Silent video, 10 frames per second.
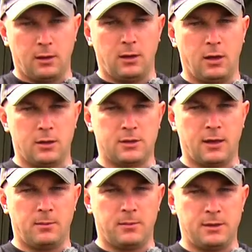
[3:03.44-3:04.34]
Last
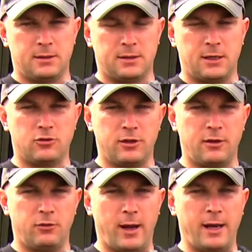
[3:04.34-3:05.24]
up is the Century
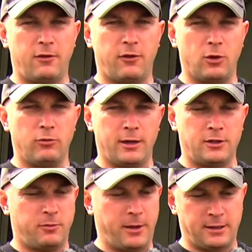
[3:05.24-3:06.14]
Neville NFO
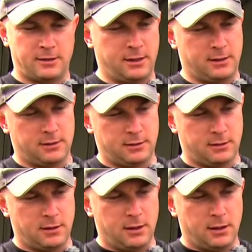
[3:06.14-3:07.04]
range of Banksticks.
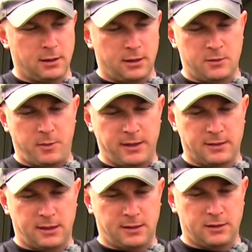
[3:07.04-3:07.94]
These
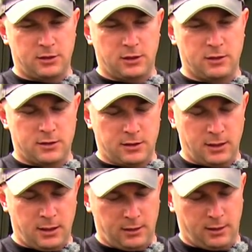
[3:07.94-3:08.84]
Banksticks, as you can
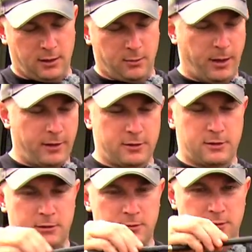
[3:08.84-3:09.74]
see, in comparison